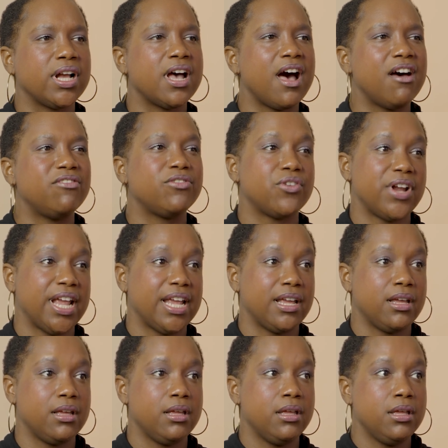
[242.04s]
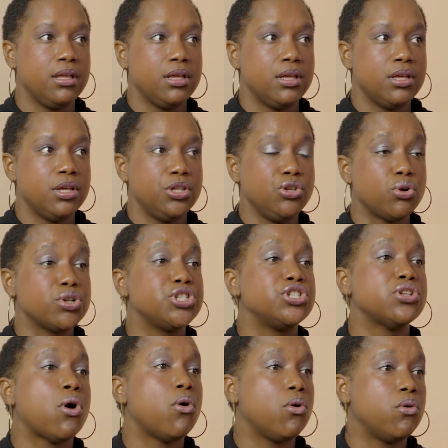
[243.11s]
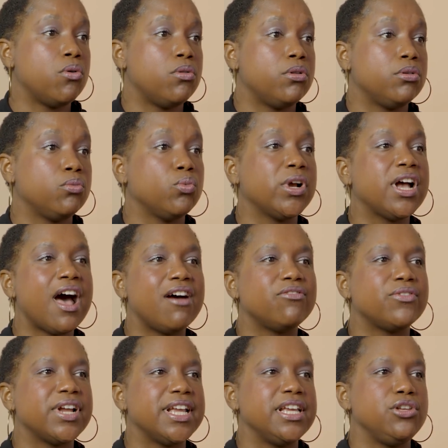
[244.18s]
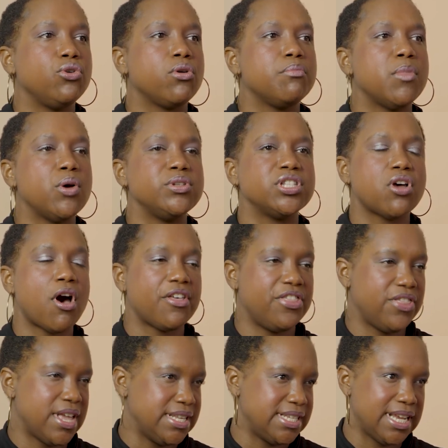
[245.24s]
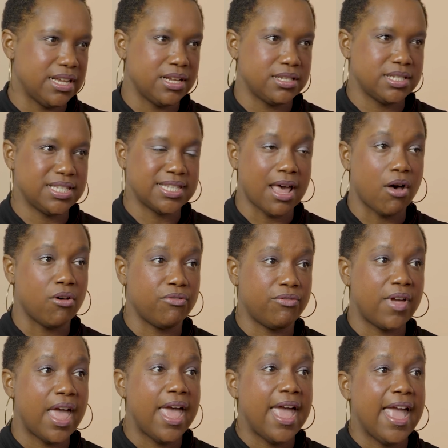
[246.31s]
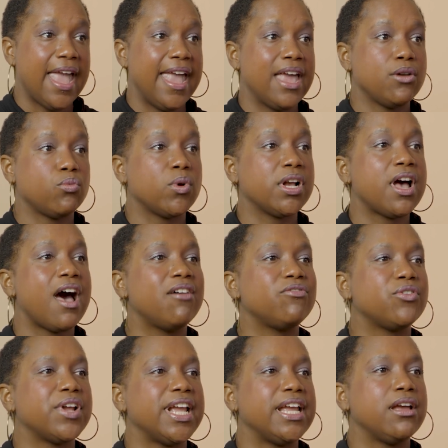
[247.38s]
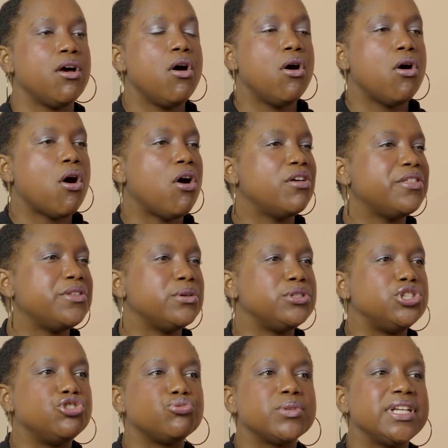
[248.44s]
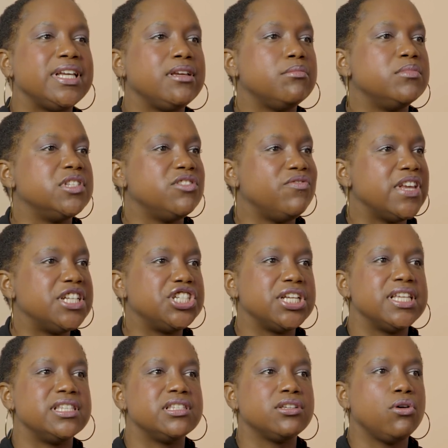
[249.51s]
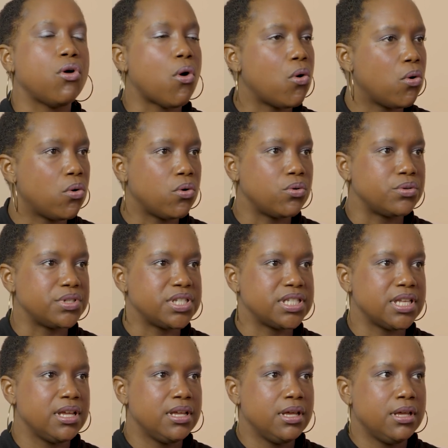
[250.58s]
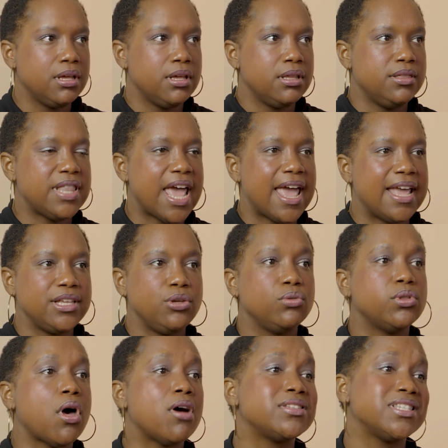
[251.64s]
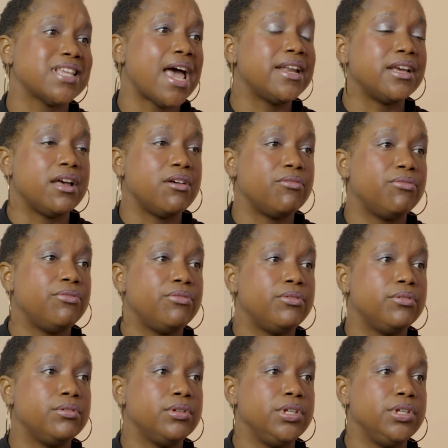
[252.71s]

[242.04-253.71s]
recovering your soul, recovering your most authentic self, and recovering all of those dreams, visions, goals that you lost sight of.